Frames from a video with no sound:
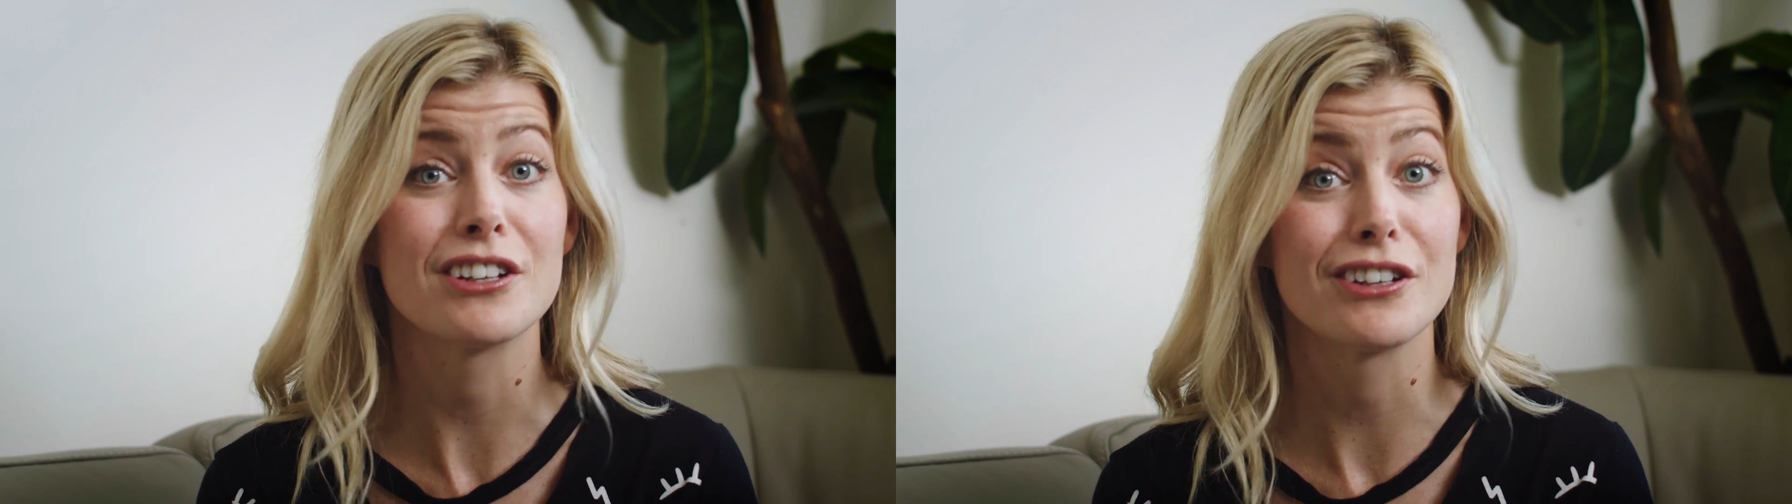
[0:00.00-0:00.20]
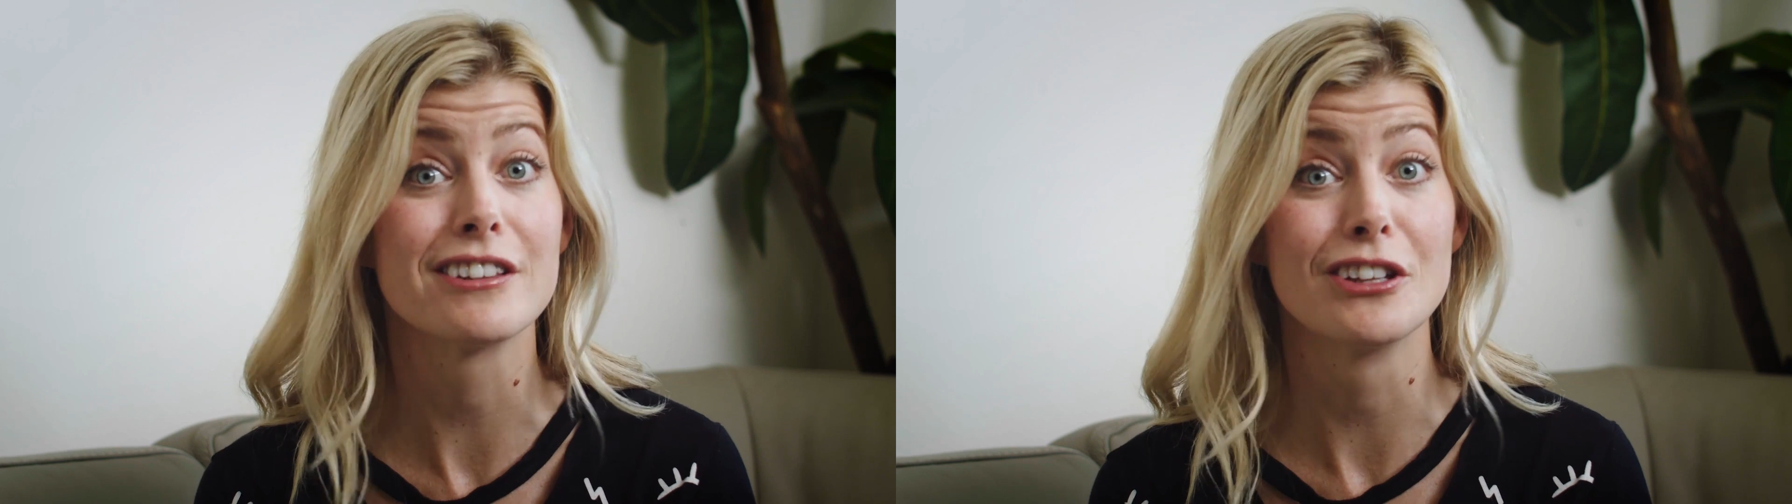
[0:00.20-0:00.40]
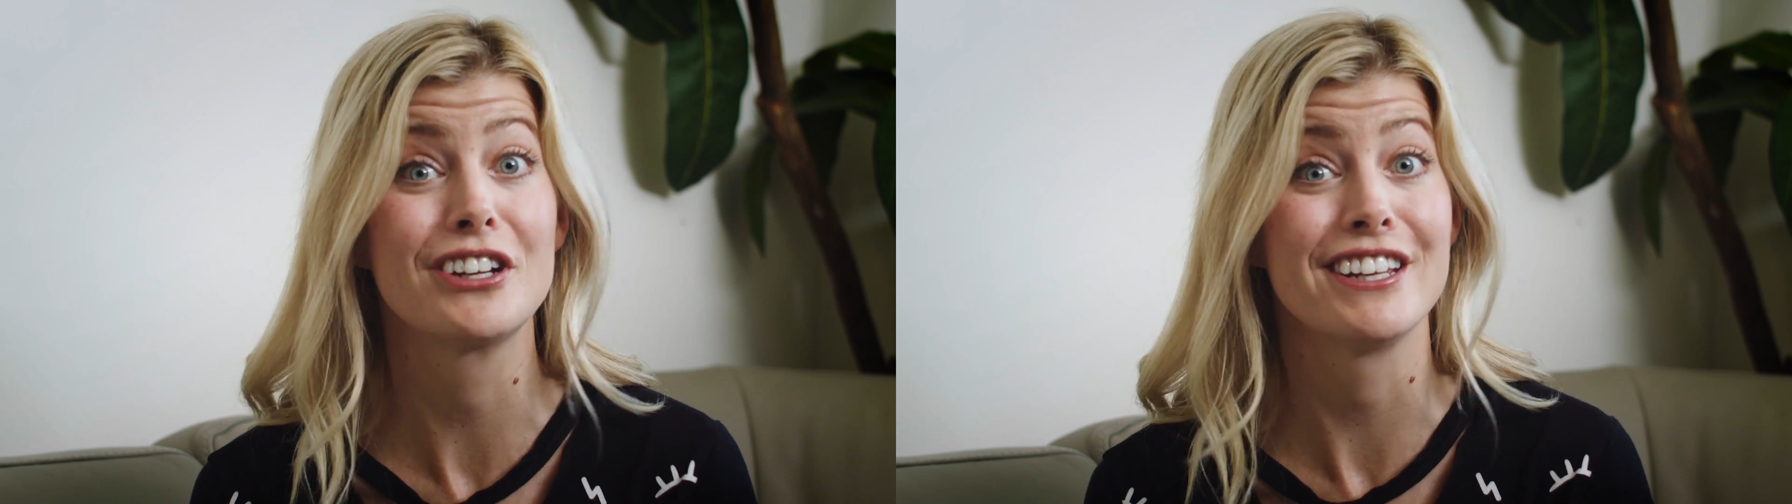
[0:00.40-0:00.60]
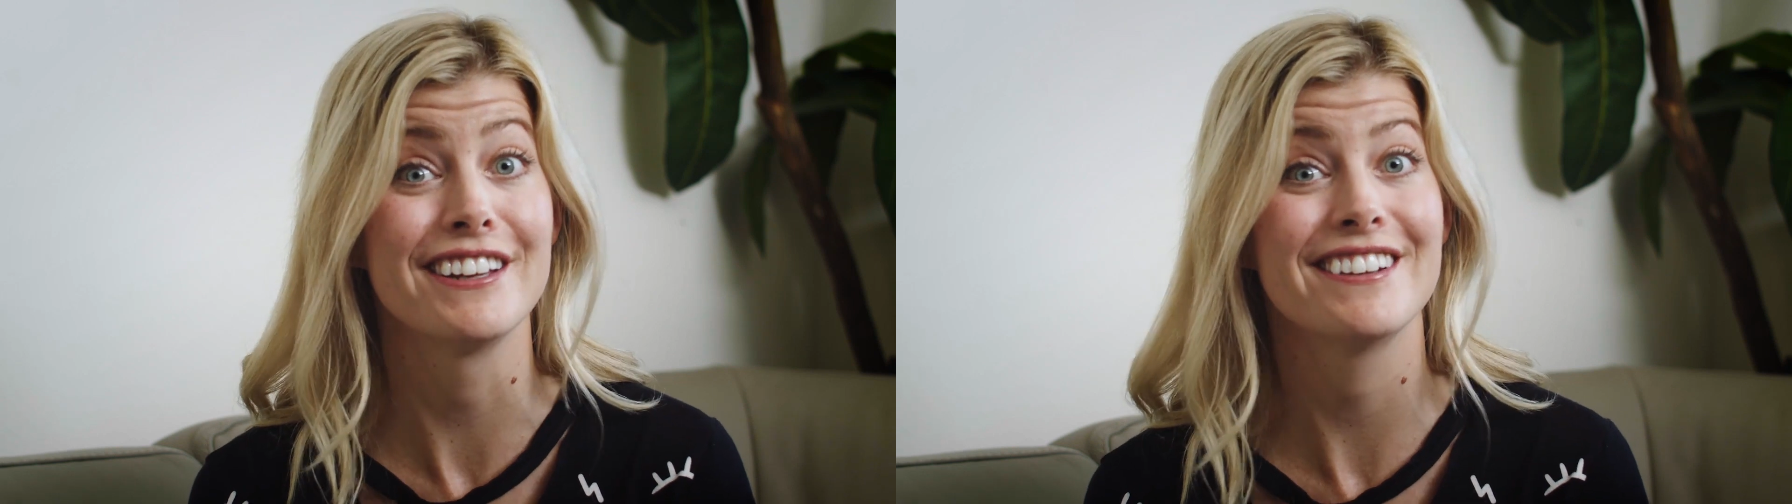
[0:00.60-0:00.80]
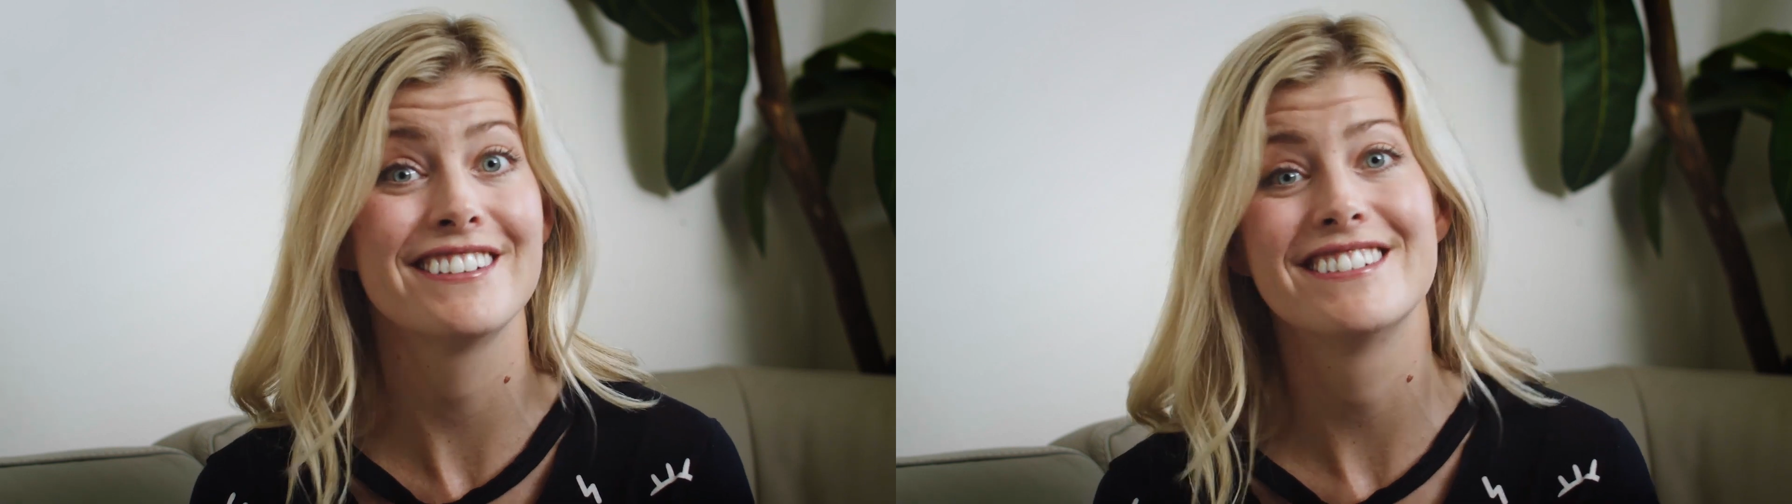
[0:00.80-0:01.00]
good
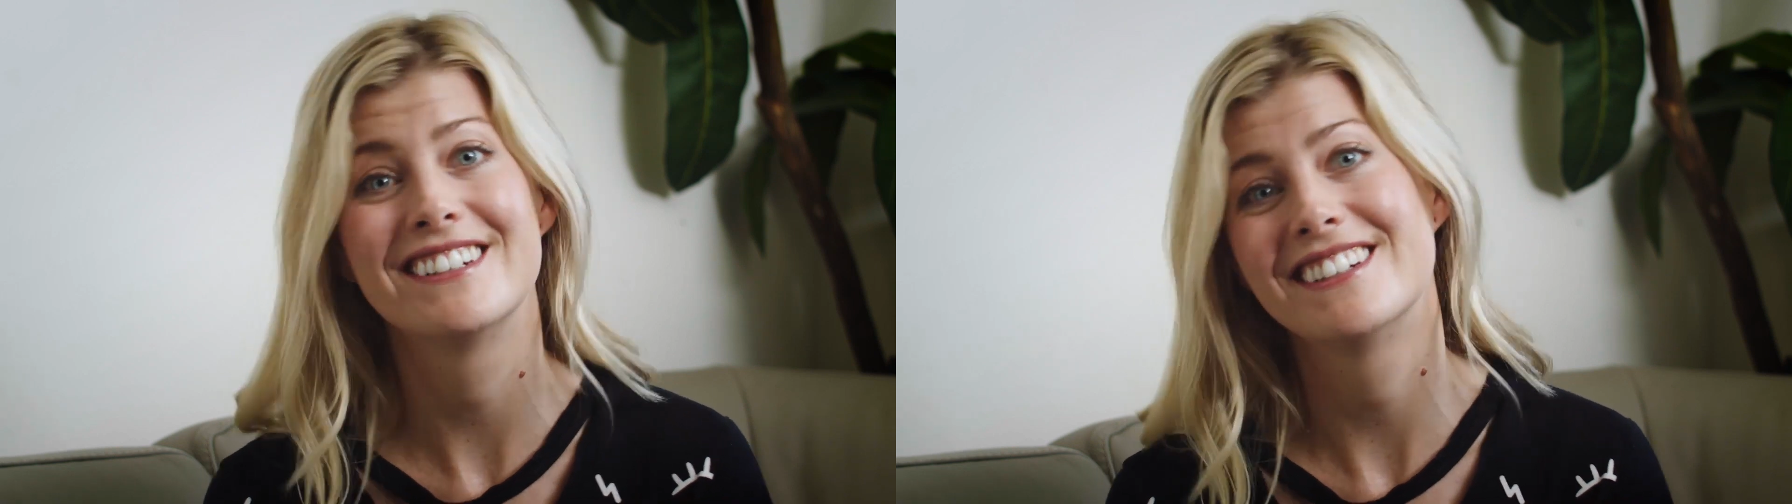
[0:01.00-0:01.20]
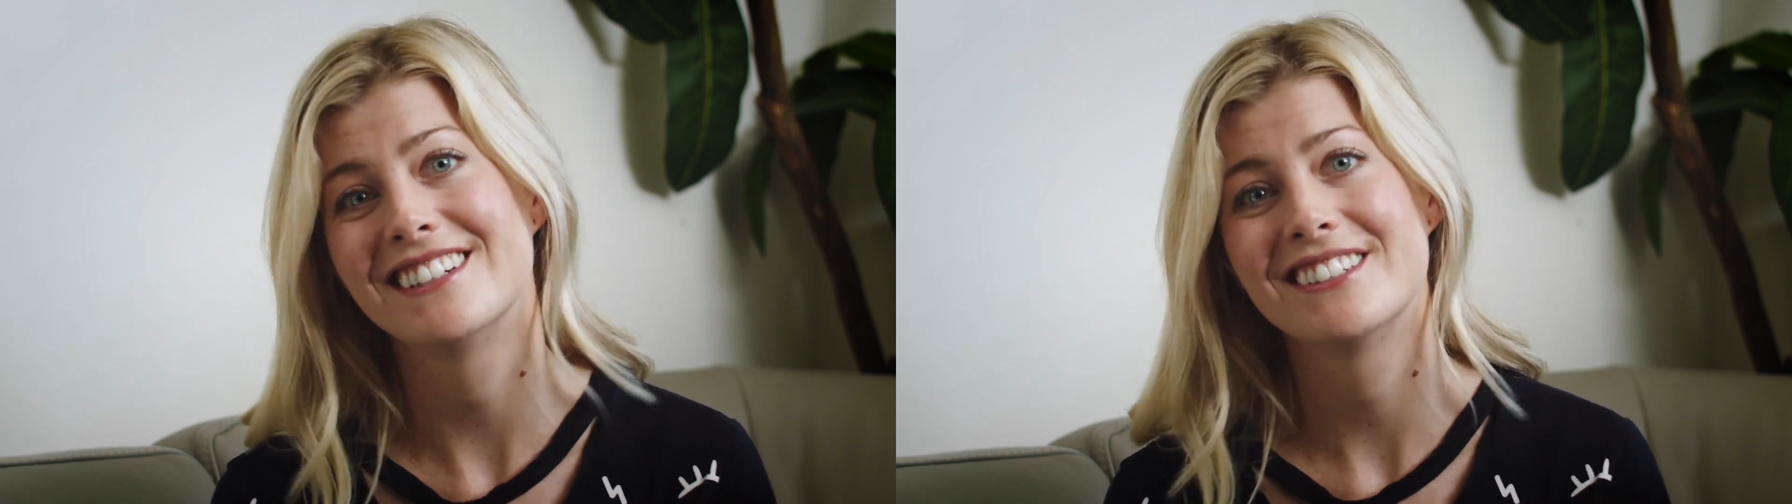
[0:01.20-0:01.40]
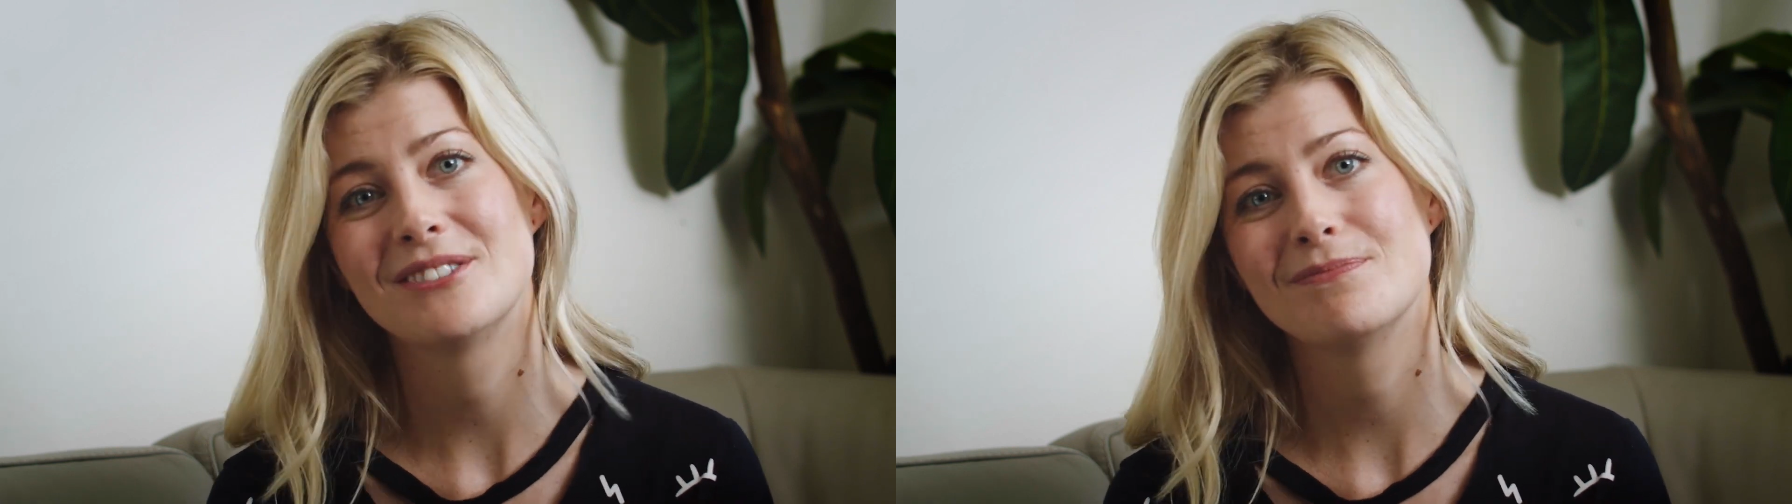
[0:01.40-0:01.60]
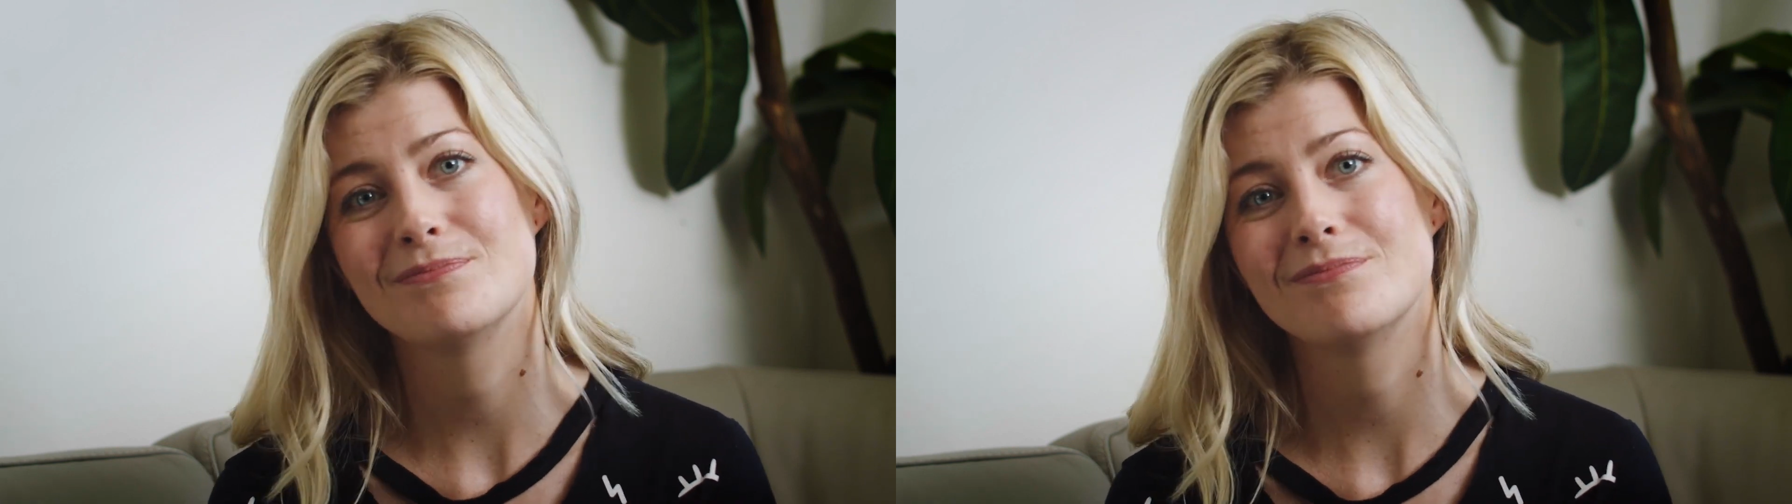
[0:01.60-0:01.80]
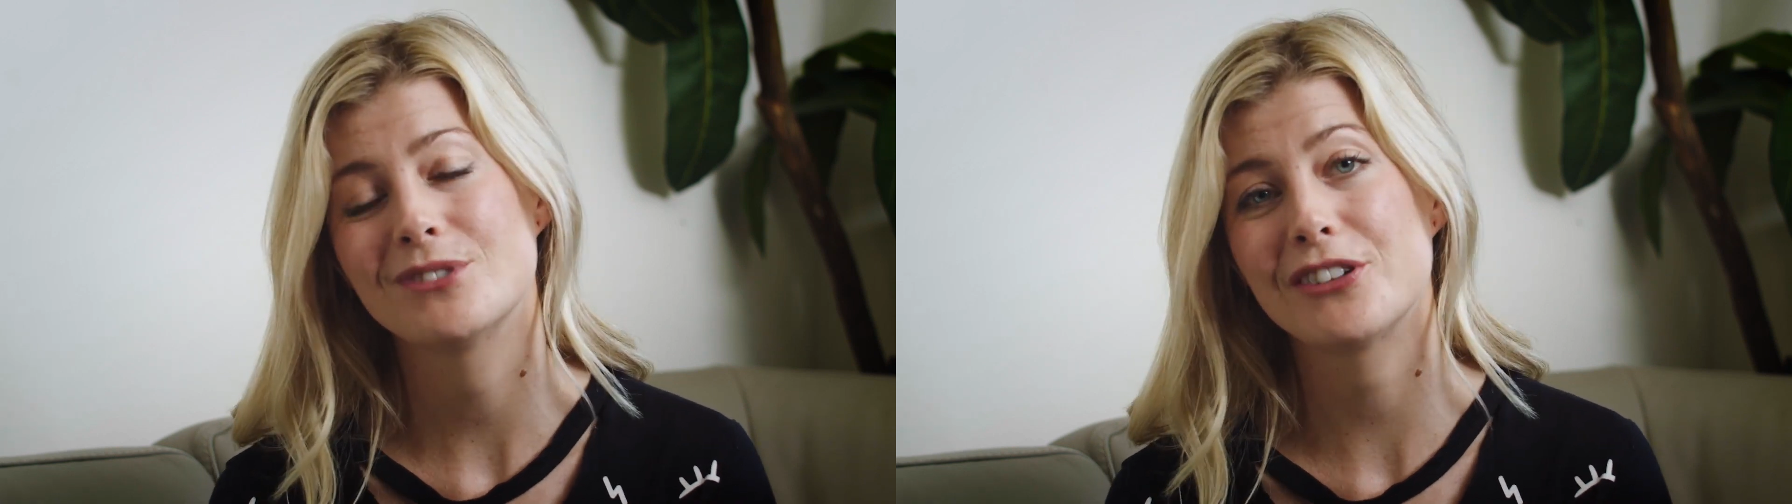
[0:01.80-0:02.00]
looking,
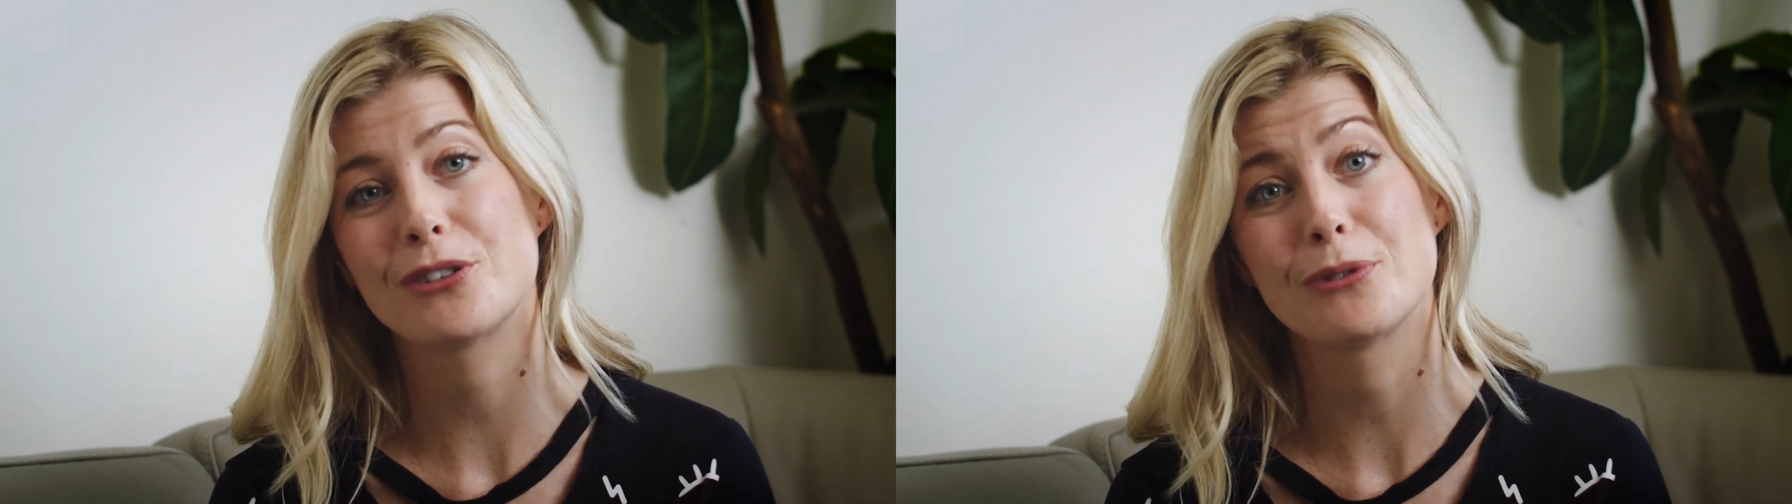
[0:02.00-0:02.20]
just